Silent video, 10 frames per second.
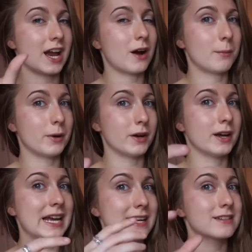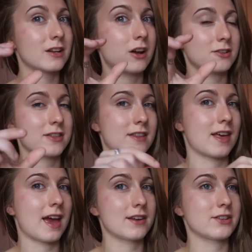output is larger than
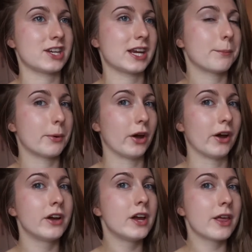their energy input,